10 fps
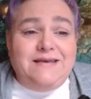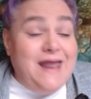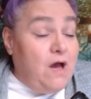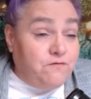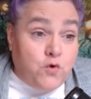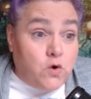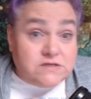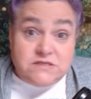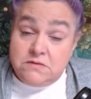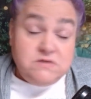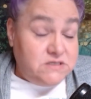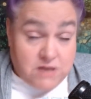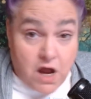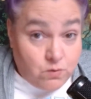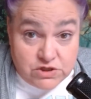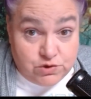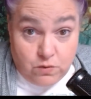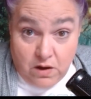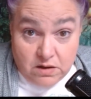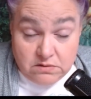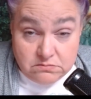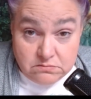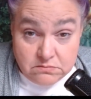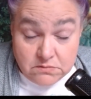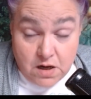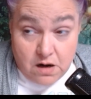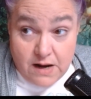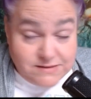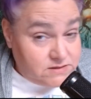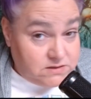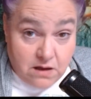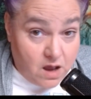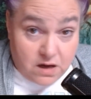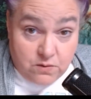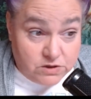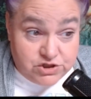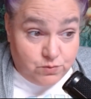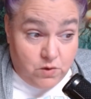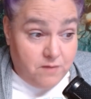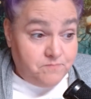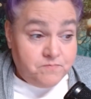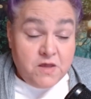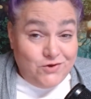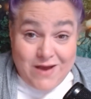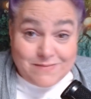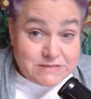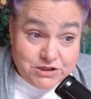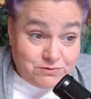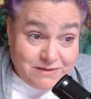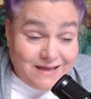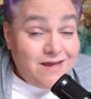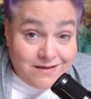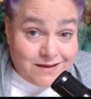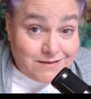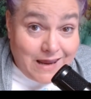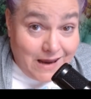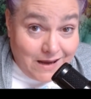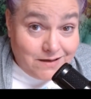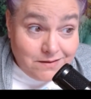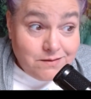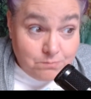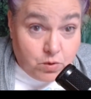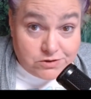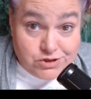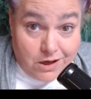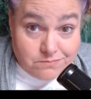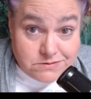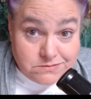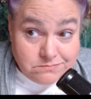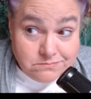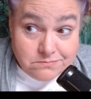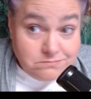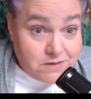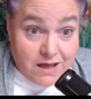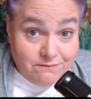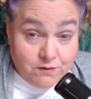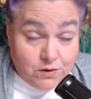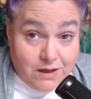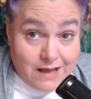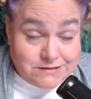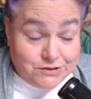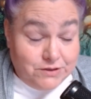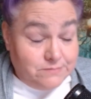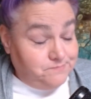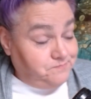Now, of course, stock what you want. All right? Stock what you want. You absolutely can pork chops. Not even gonna lie to you.